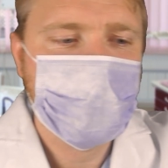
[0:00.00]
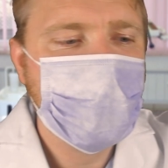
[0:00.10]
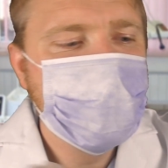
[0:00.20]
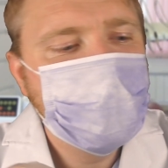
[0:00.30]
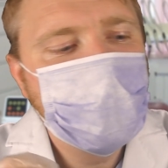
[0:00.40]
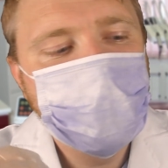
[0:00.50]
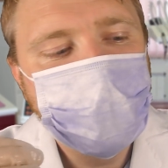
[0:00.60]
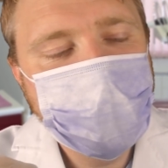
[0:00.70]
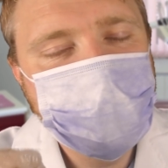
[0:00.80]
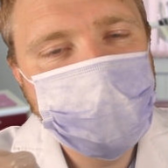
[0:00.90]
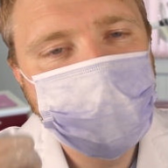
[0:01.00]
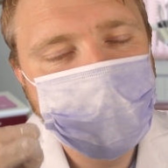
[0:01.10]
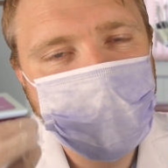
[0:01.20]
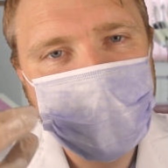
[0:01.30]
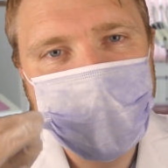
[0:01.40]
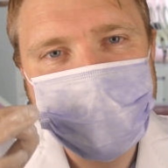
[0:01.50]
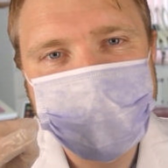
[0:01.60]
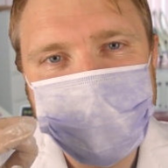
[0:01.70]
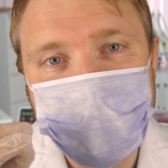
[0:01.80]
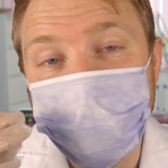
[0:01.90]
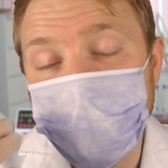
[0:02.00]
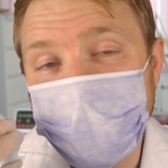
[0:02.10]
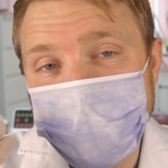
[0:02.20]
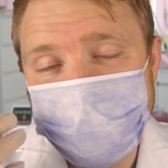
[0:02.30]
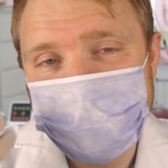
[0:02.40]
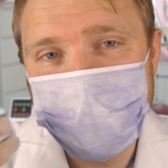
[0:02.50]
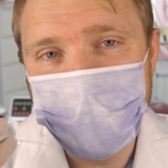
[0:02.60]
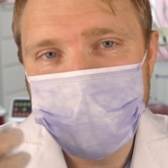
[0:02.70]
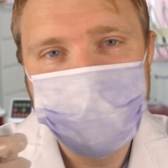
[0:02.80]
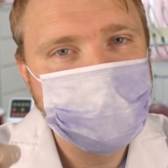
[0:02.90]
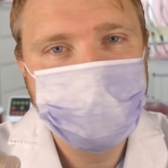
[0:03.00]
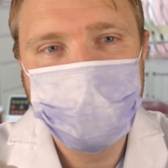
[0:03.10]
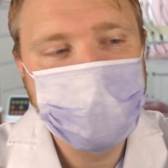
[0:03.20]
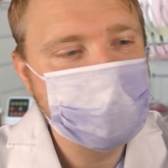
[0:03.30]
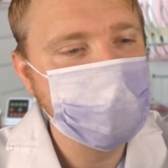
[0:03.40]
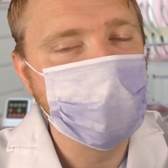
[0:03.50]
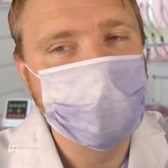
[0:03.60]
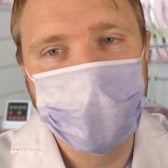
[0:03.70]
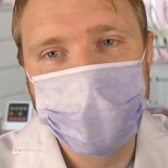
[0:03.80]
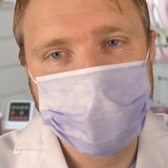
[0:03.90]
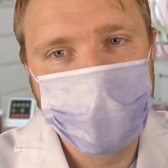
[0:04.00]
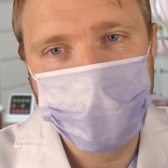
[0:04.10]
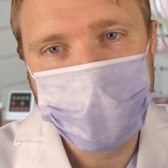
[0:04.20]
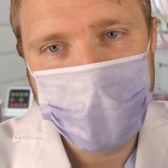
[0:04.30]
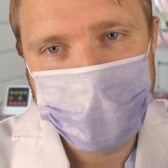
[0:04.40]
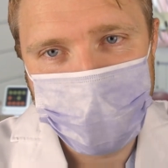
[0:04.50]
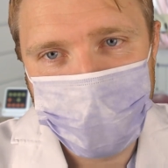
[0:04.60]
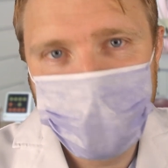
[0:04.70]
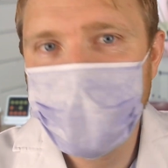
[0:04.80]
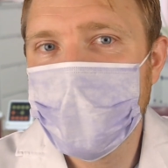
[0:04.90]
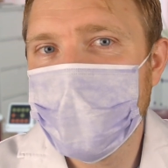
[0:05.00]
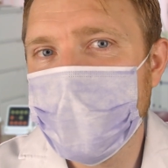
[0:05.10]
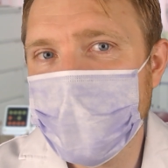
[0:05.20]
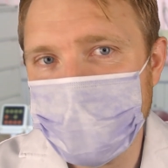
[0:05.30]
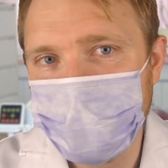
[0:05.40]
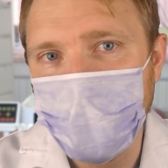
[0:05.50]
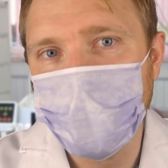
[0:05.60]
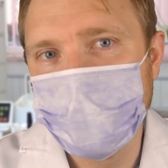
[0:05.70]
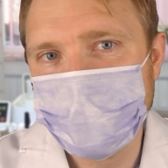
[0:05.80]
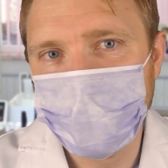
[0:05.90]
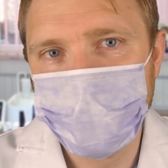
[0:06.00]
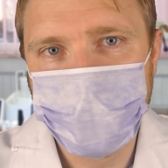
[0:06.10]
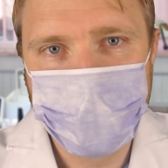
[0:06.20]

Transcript: Occasionally you feel like it's stuck, but it's not. You can just pull on the handle and it will always pull clear.